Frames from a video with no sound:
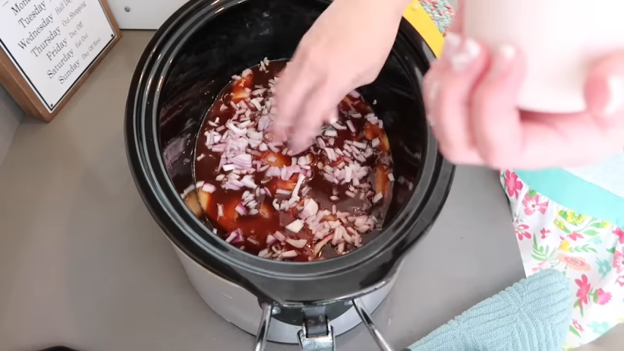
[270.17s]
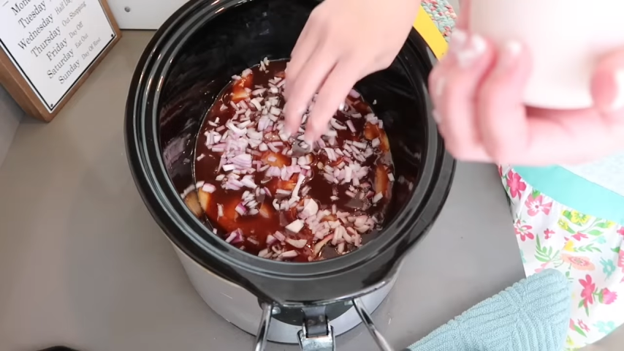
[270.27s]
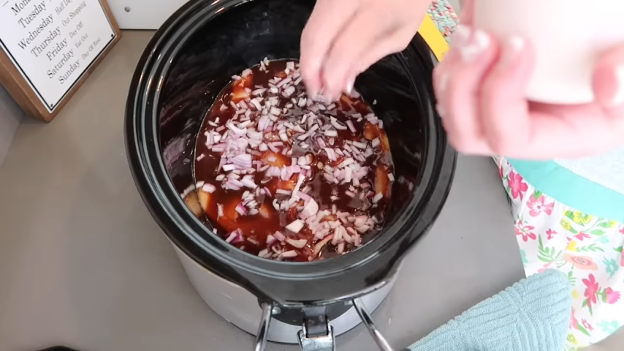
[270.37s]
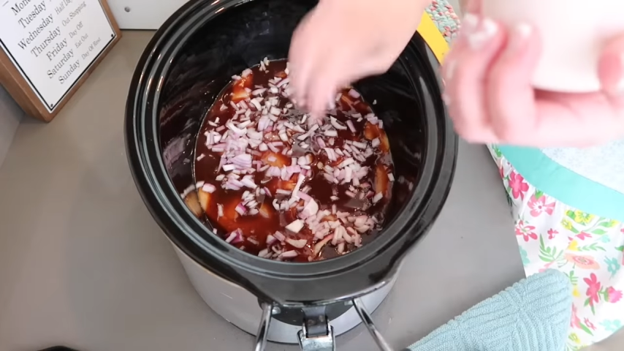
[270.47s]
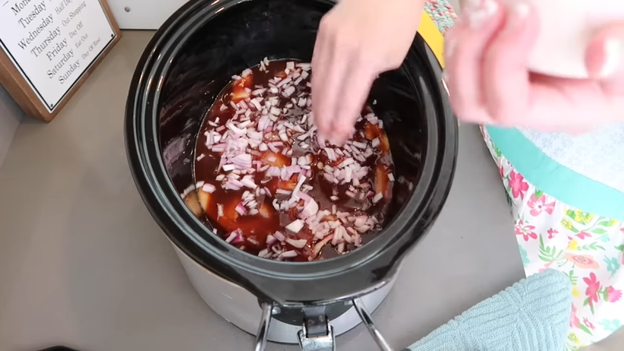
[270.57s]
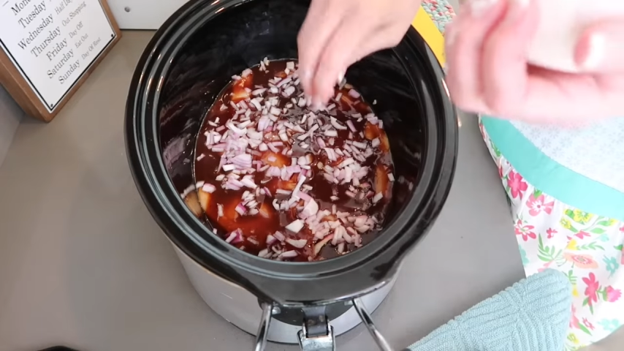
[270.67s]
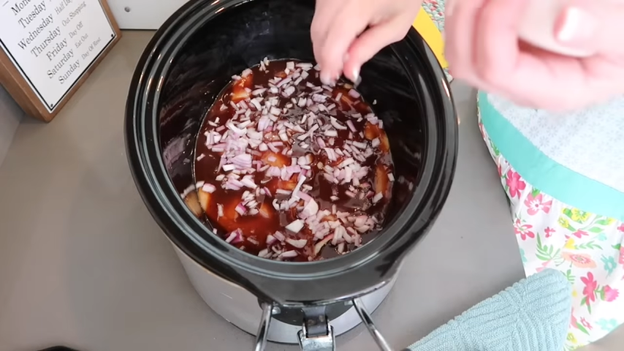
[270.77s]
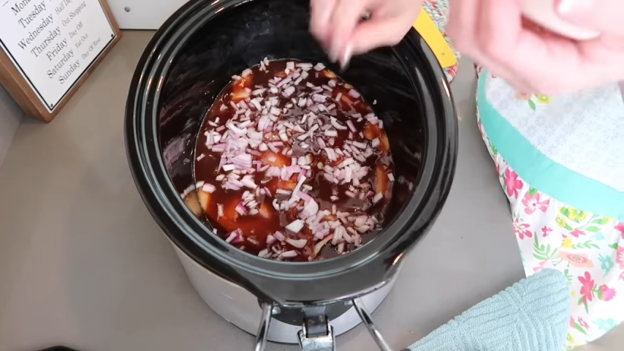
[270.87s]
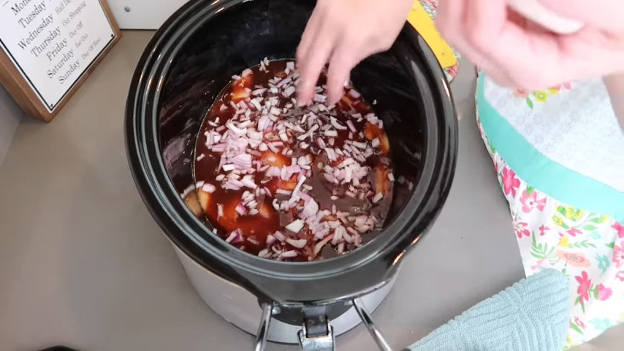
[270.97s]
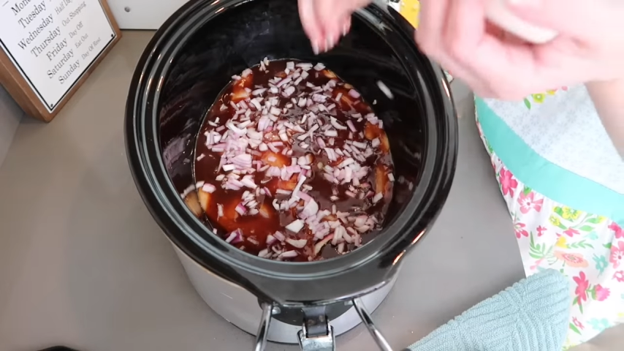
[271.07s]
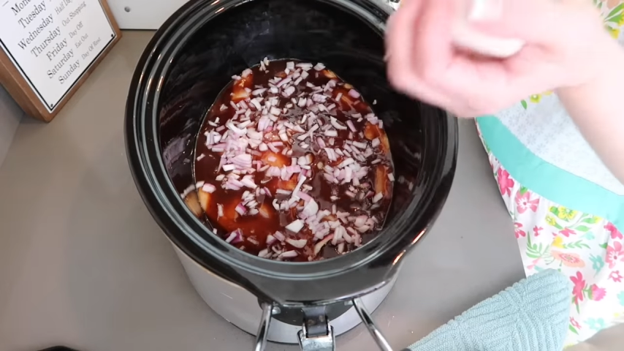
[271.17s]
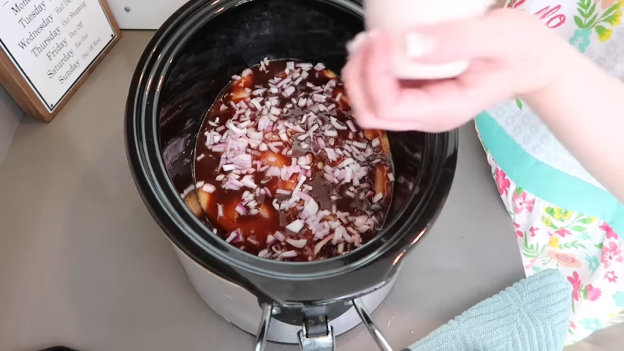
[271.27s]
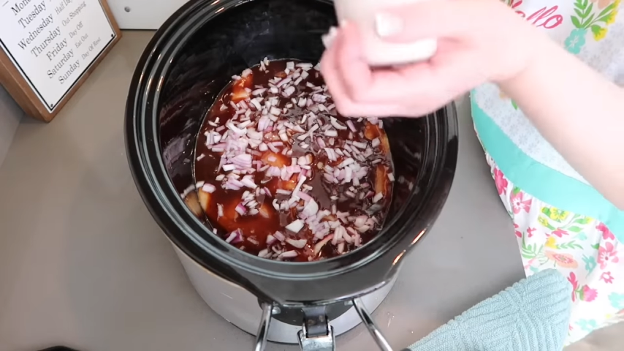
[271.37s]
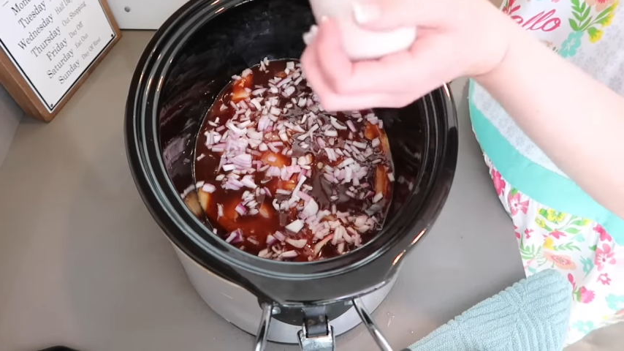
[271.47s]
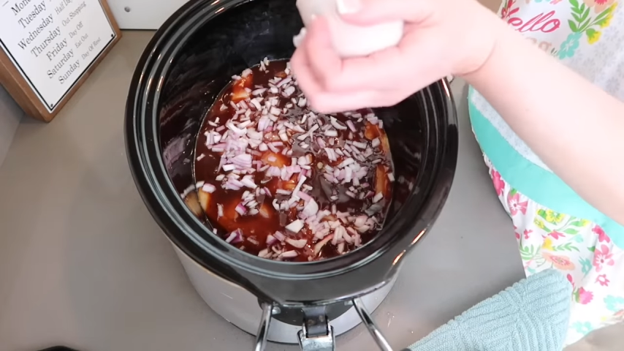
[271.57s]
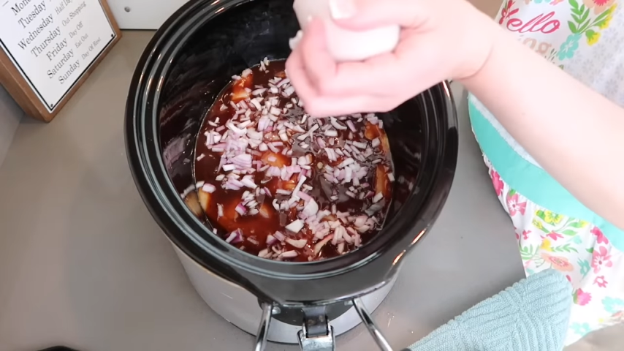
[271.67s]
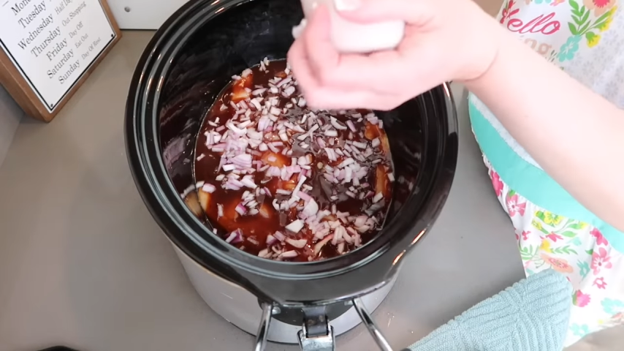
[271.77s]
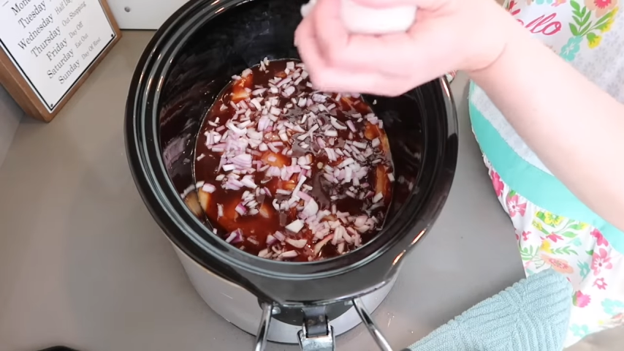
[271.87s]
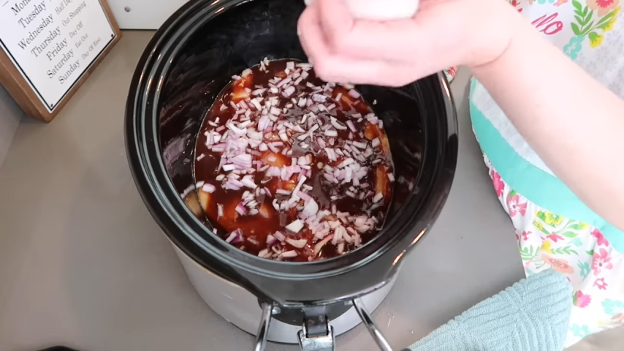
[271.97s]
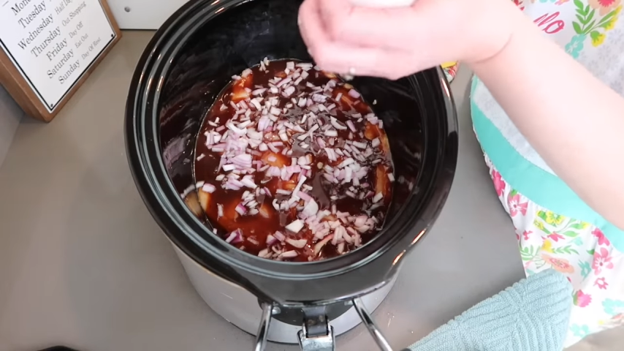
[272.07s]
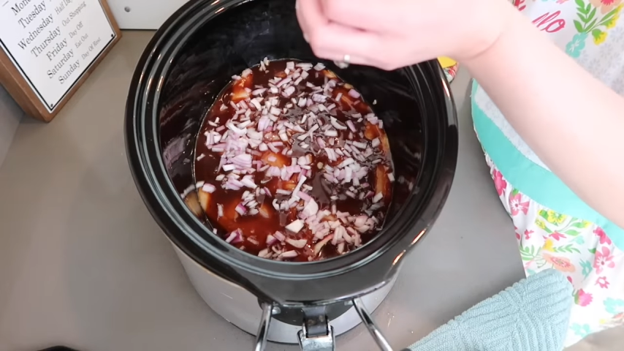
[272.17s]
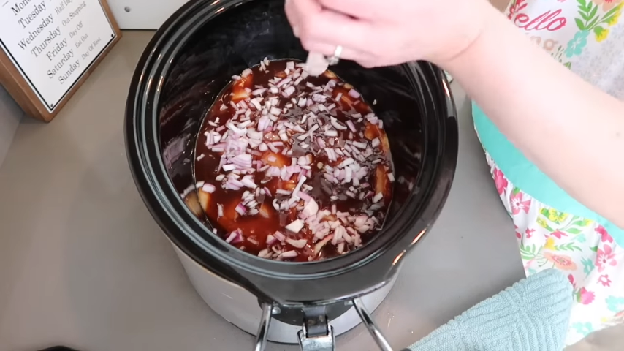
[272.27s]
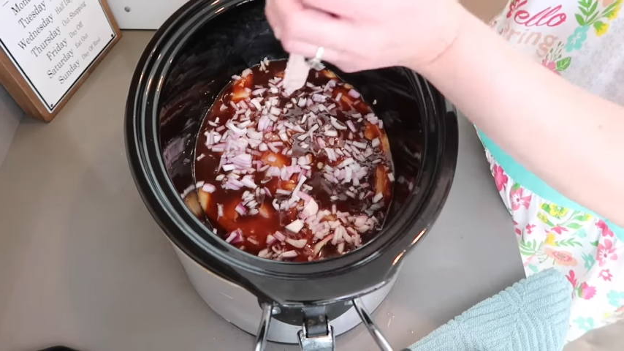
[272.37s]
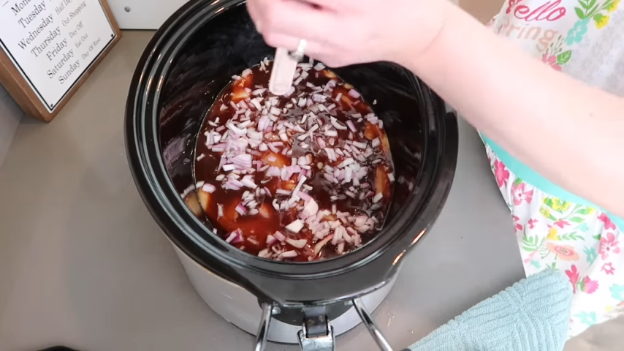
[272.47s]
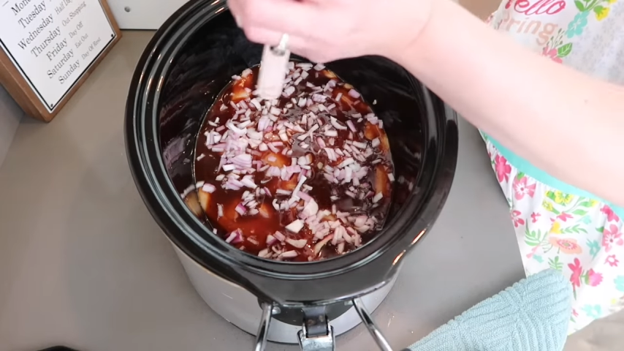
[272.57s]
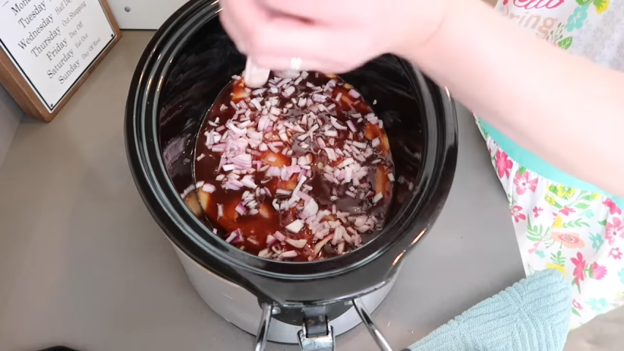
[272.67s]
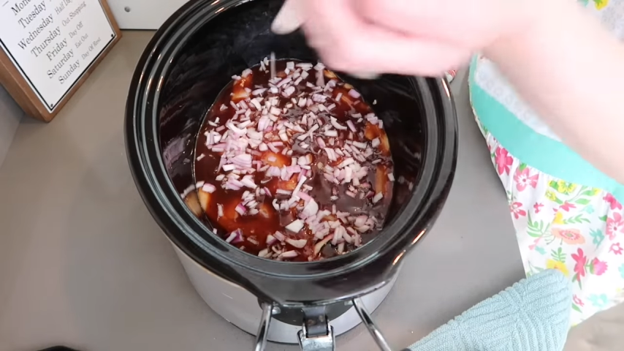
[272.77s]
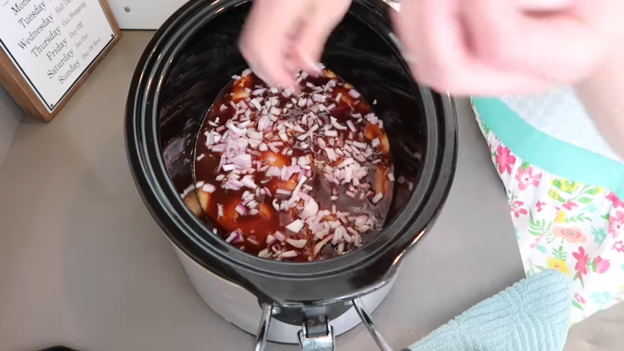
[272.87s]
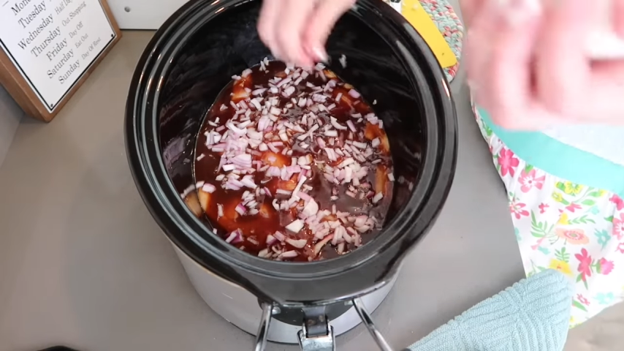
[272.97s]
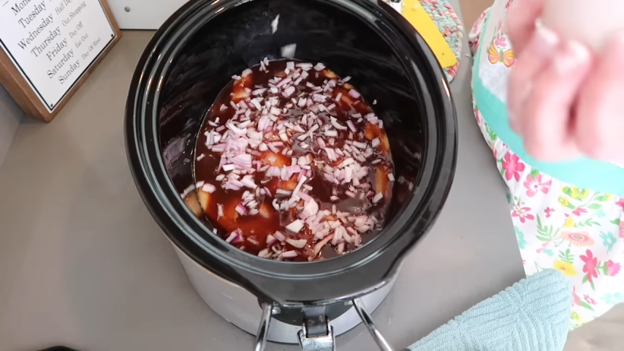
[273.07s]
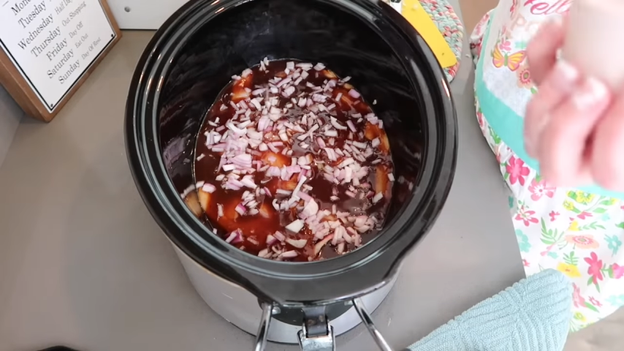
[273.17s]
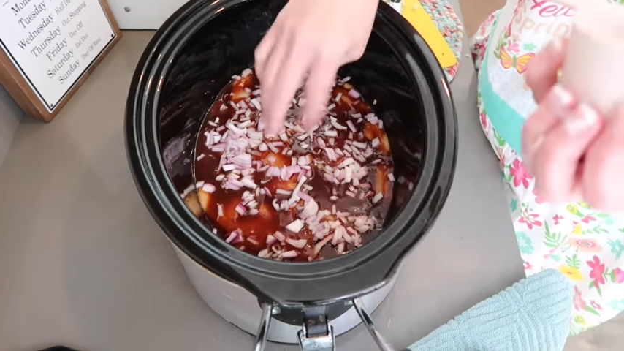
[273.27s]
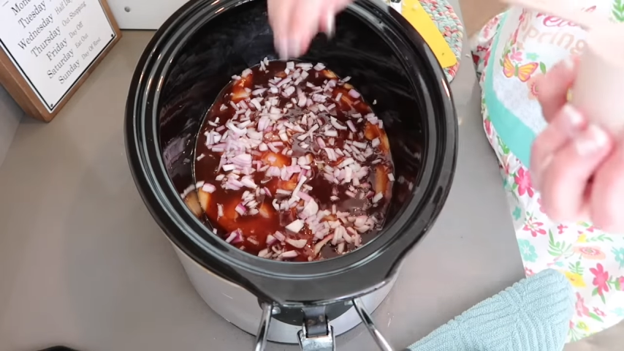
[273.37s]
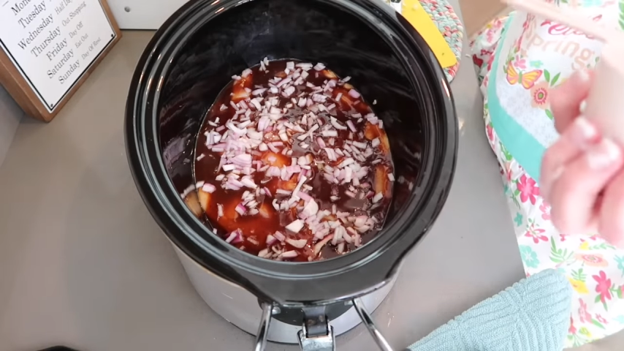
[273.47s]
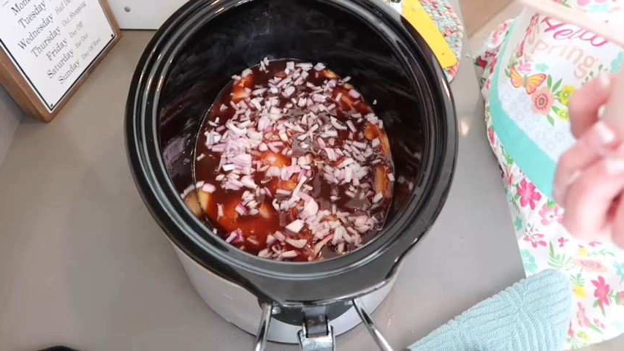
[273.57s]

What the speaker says: No face is visible, so there are no lips to read.